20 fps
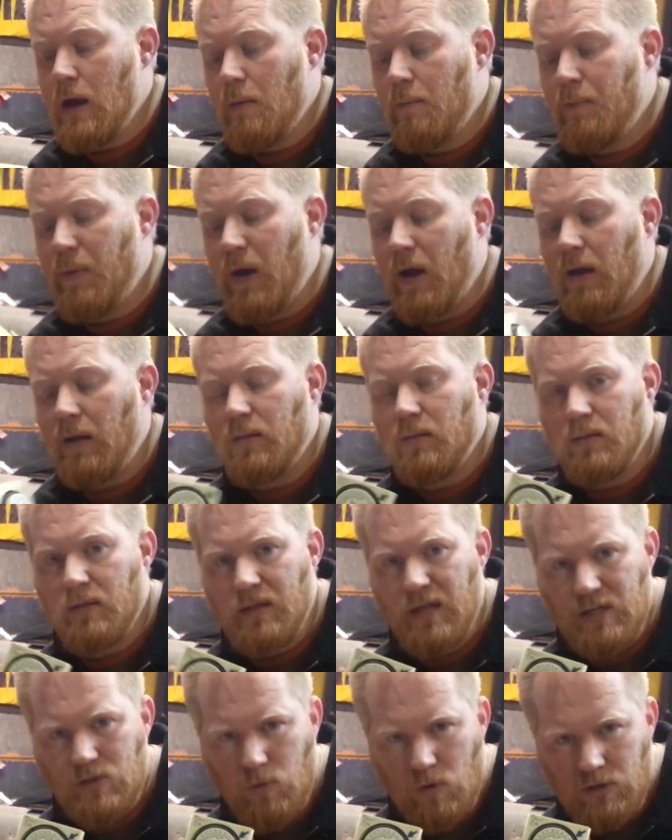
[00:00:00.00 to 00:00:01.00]
But
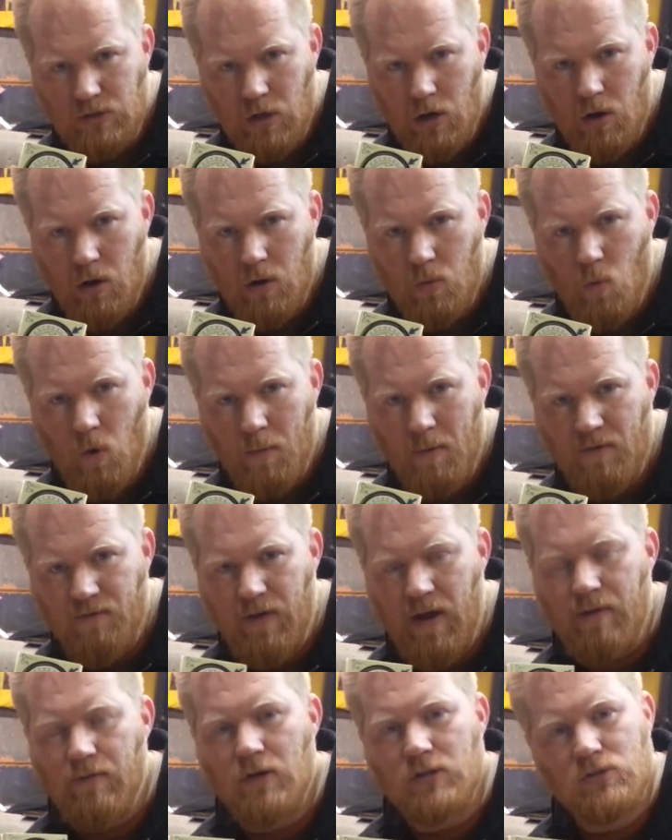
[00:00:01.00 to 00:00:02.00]
these ones are one of my
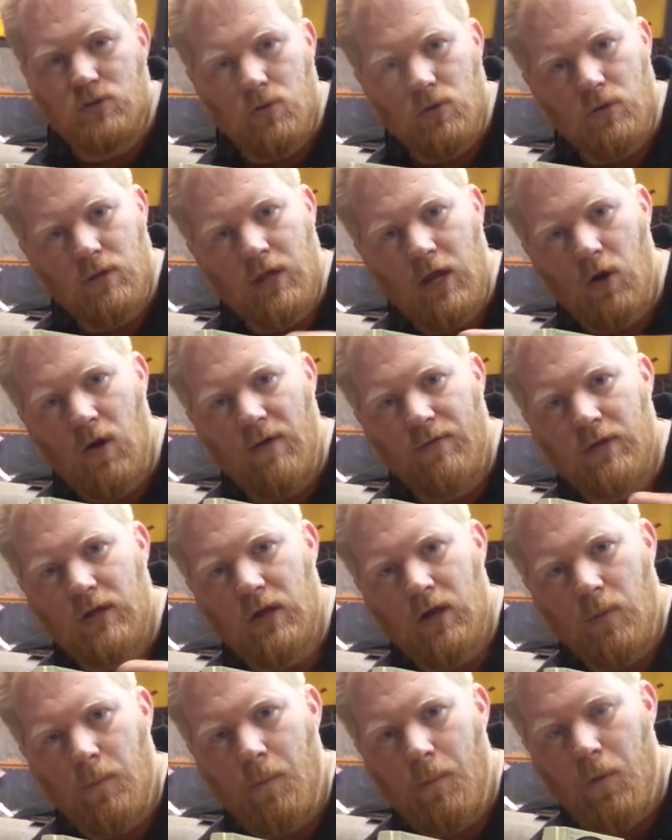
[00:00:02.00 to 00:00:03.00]
favorites. They don't have the
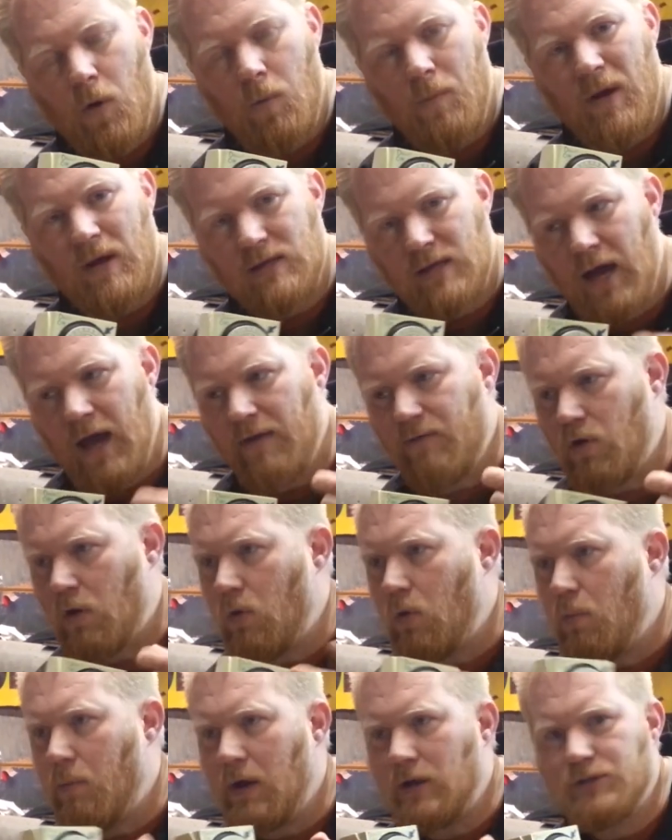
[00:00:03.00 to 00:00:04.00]
little pull pin. I have a
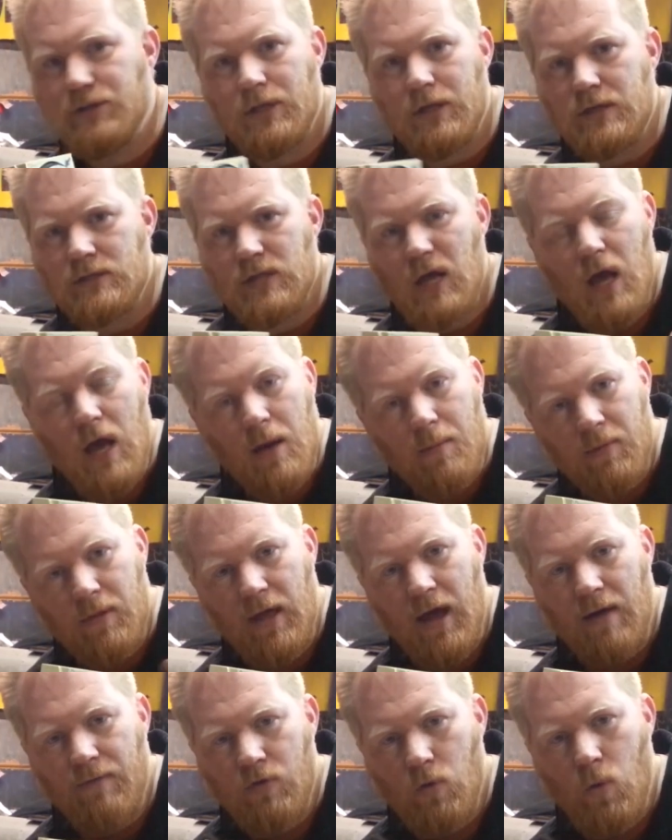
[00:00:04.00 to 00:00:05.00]
whole bunch of these, but they
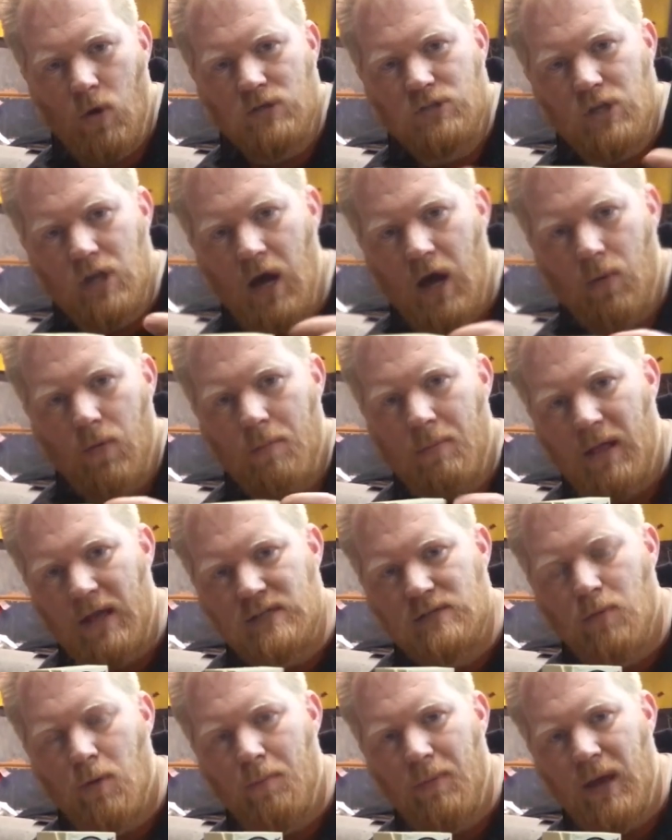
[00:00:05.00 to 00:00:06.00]
have the ones you got
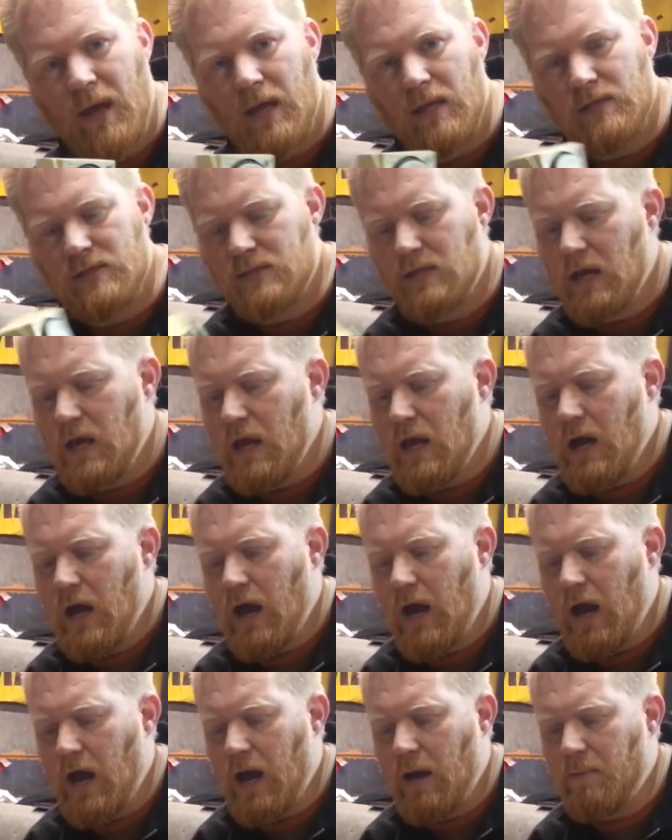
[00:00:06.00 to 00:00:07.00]
replaceable pins.
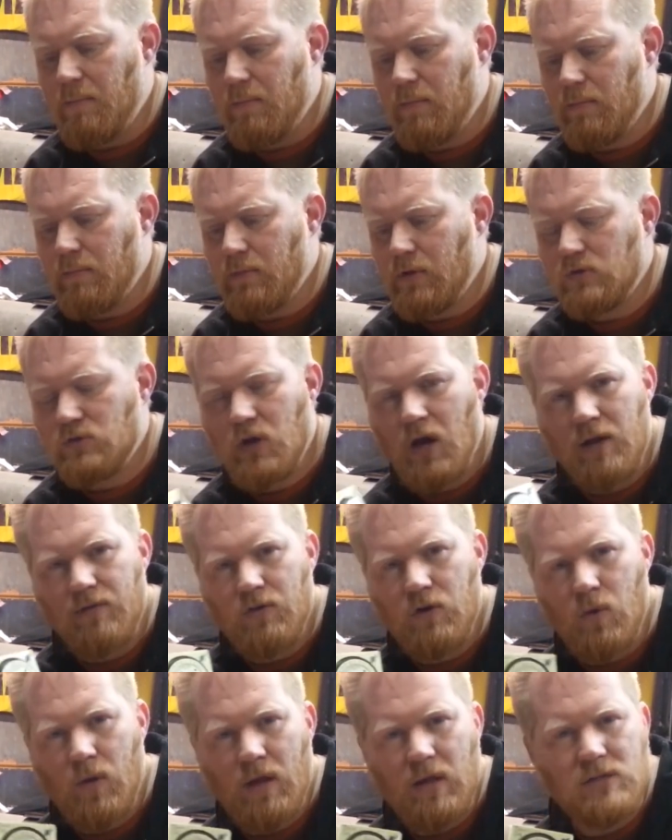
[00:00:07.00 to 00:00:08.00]
Those are kind of
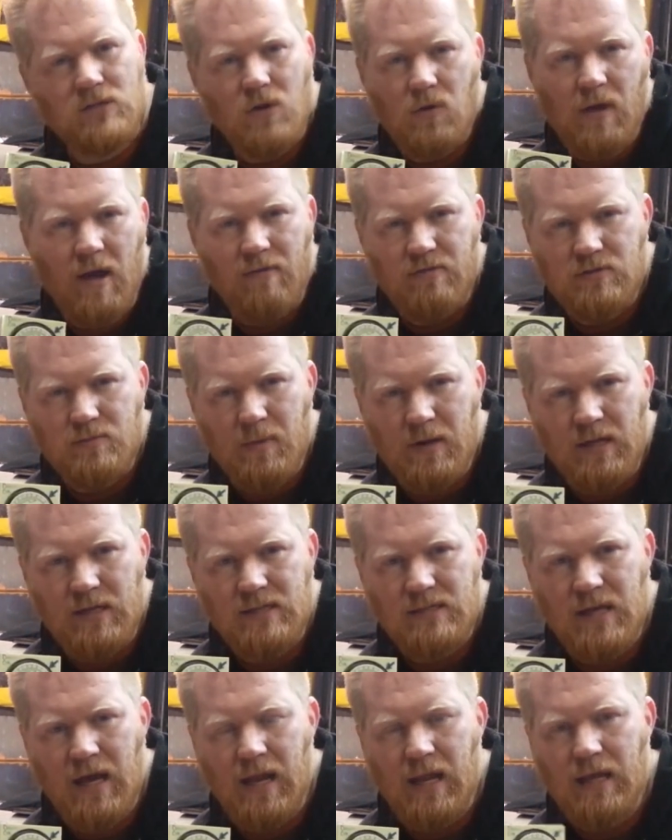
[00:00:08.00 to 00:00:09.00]
annoying because you don't have as many
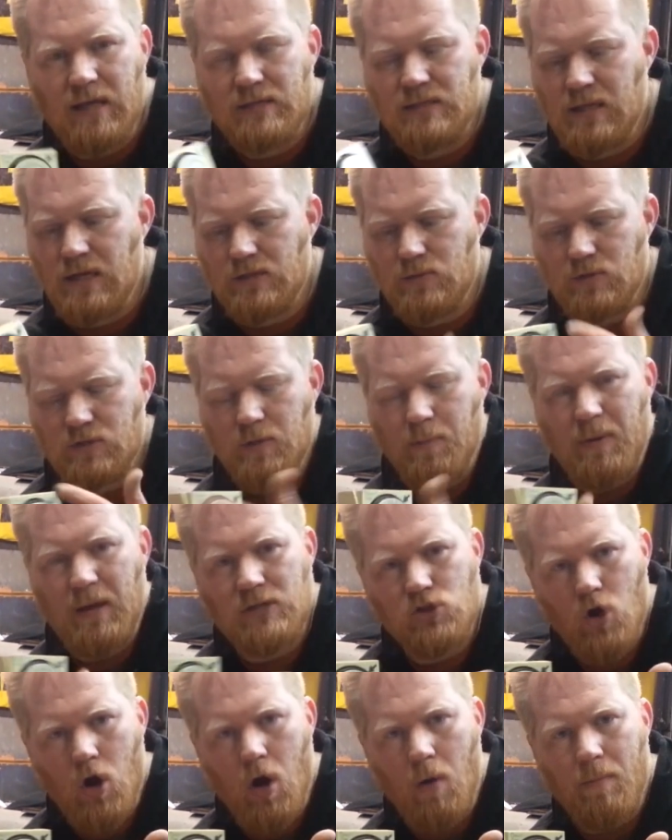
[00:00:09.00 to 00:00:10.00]
settings. These ones, the
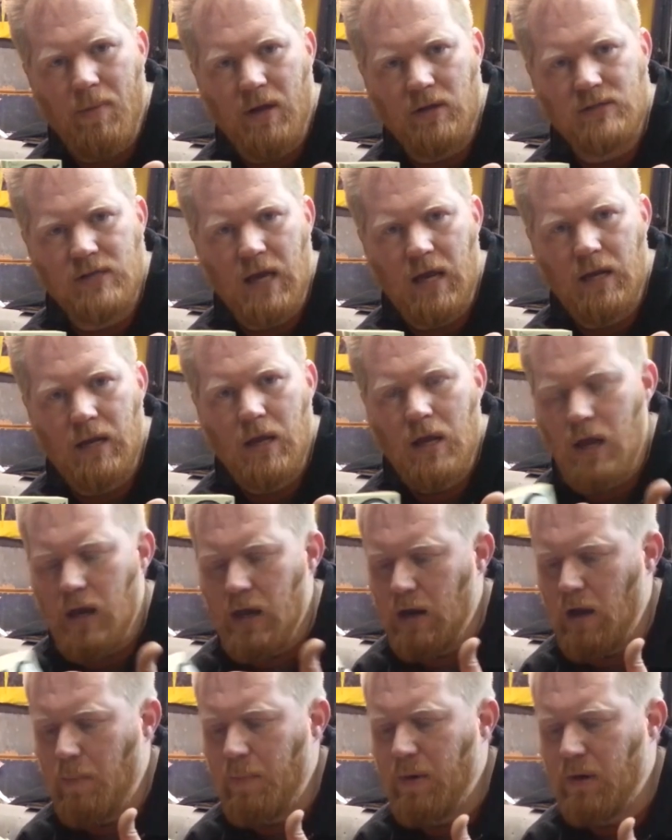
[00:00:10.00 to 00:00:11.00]
pins are all built in,
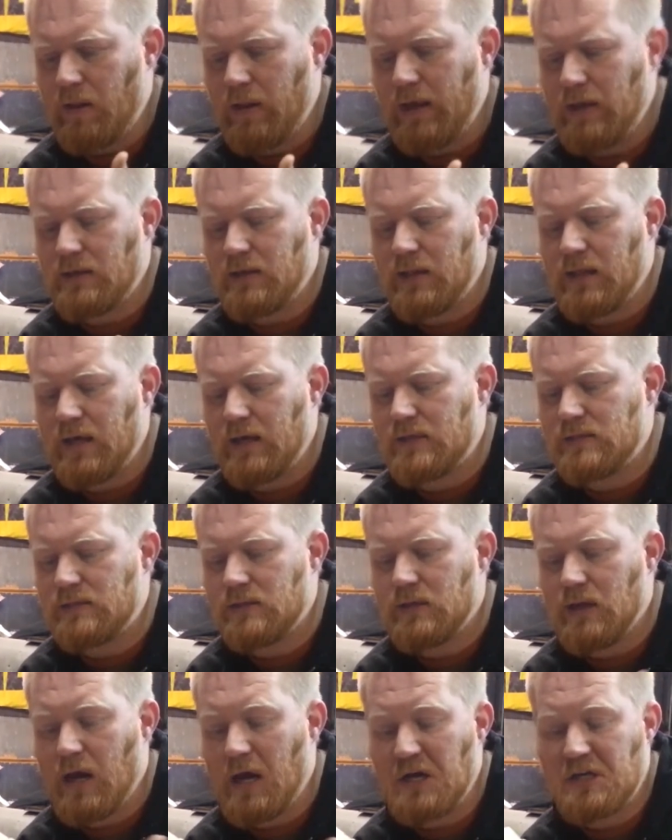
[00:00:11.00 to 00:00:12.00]
and I'll put a link to
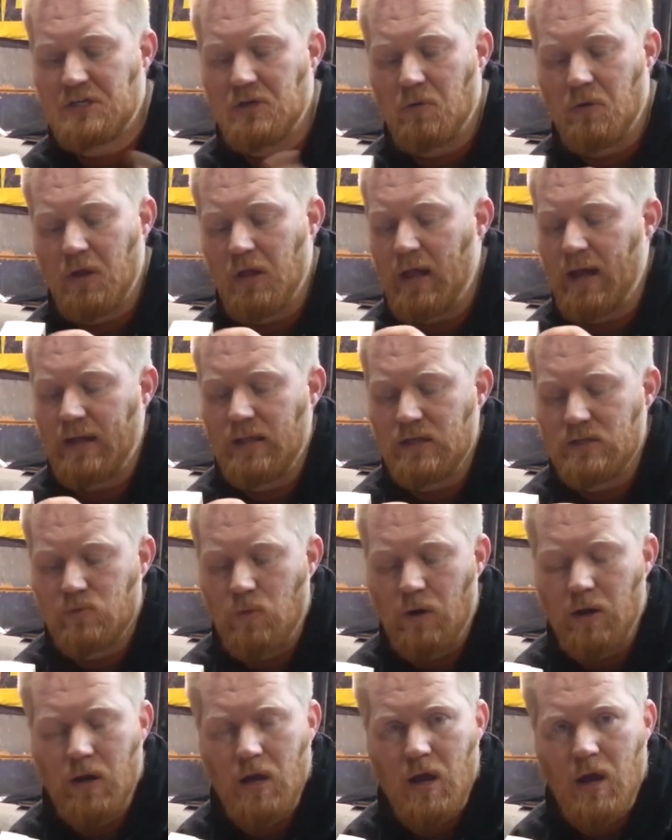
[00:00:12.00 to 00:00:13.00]
this. I actually really like this
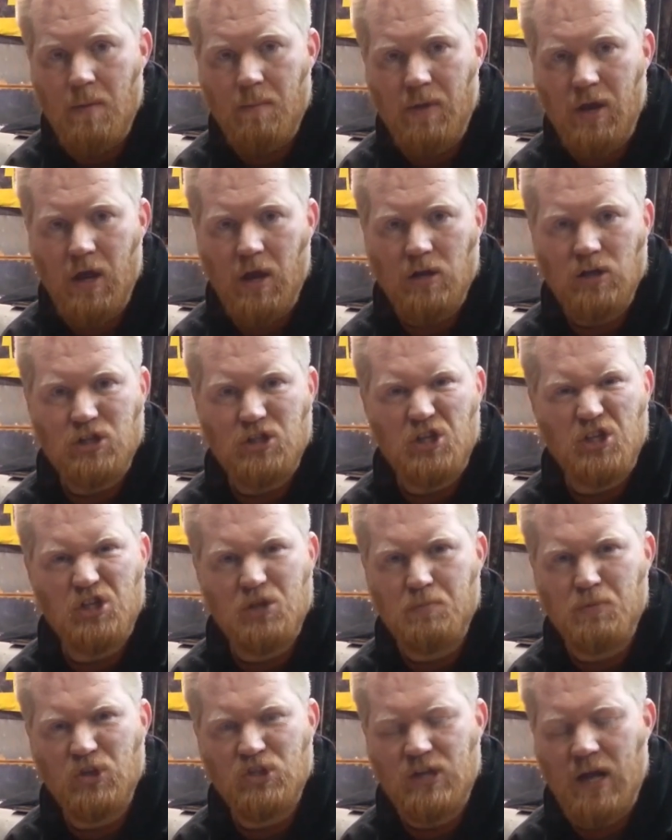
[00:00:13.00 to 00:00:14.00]
one. But you
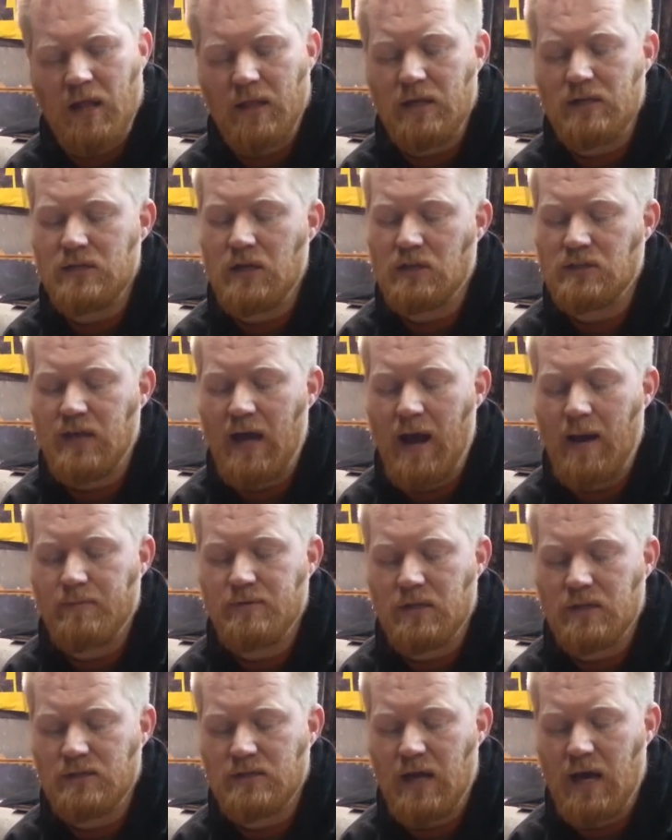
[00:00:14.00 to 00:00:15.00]
just push down these little tabs
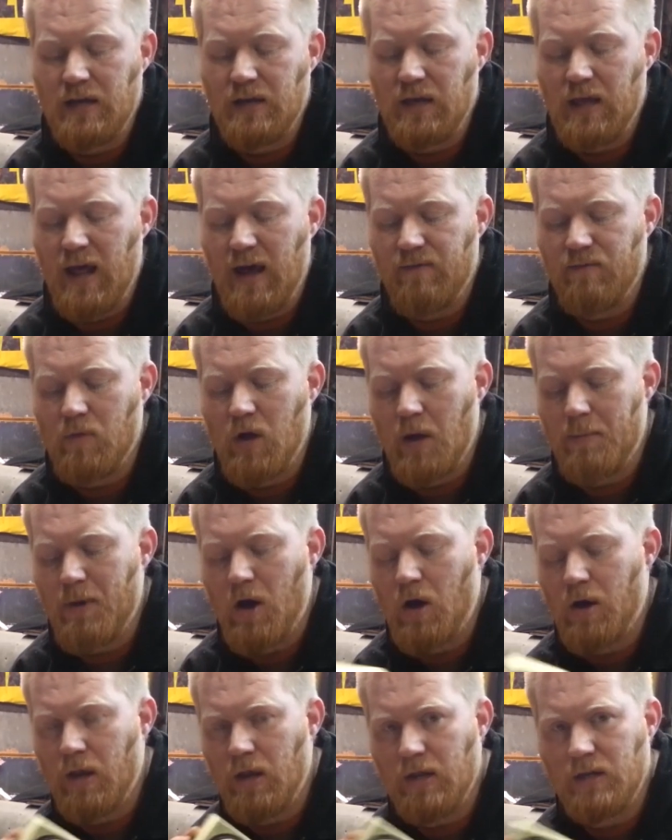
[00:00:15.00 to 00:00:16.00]
on the side, and you can have them come
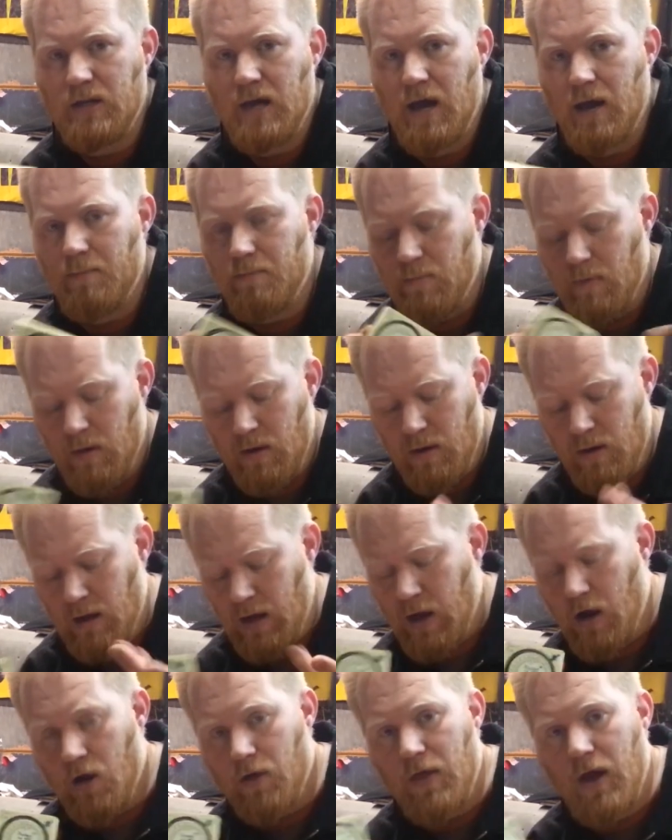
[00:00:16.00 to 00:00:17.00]
on anytime,
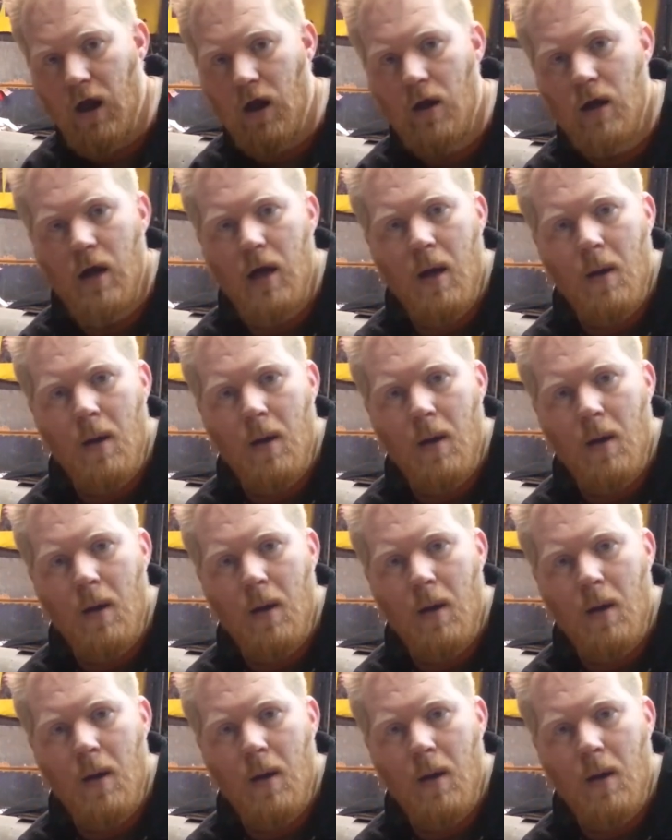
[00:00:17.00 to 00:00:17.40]
here or there.